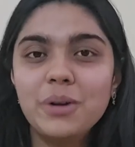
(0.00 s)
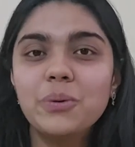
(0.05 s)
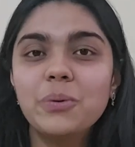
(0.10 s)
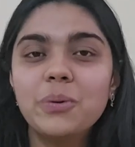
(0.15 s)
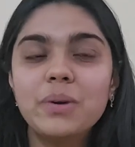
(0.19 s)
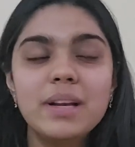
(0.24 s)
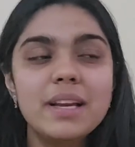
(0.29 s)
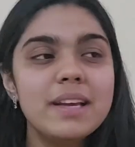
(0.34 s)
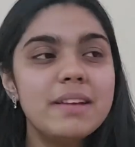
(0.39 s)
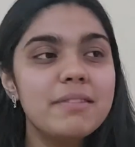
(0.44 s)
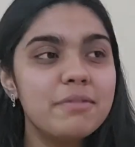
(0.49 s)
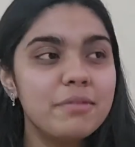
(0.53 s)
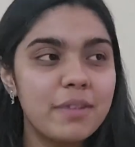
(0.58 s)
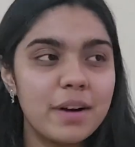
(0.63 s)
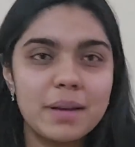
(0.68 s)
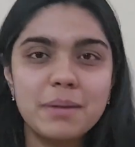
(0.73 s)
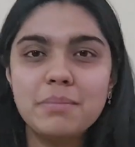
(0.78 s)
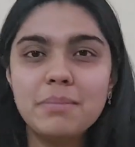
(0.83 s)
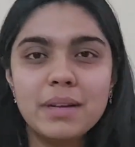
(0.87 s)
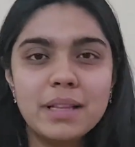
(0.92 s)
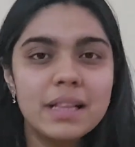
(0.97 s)
only
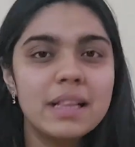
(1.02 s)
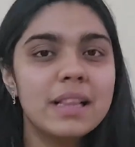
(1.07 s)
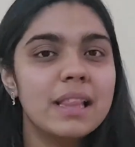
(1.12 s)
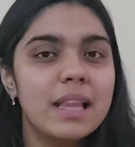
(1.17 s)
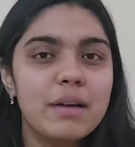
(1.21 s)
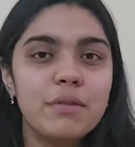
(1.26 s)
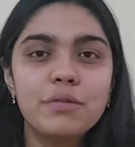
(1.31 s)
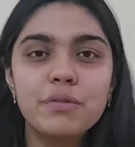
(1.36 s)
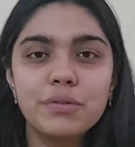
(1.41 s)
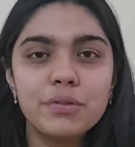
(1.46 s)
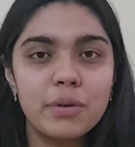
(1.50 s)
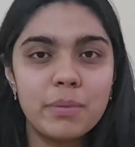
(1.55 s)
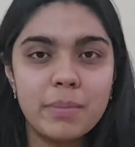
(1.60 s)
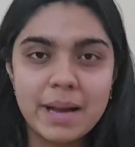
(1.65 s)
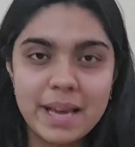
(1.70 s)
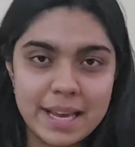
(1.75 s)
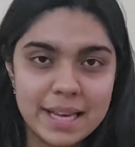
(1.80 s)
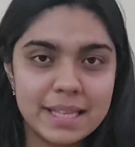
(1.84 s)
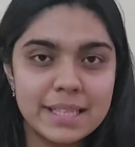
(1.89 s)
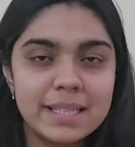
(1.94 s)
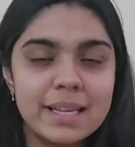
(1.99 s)
1 month left for my
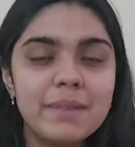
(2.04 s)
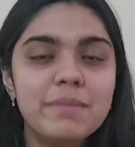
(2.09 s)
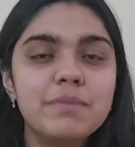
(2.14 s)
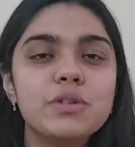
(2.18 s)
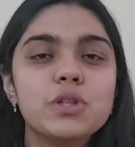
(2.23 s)
exam,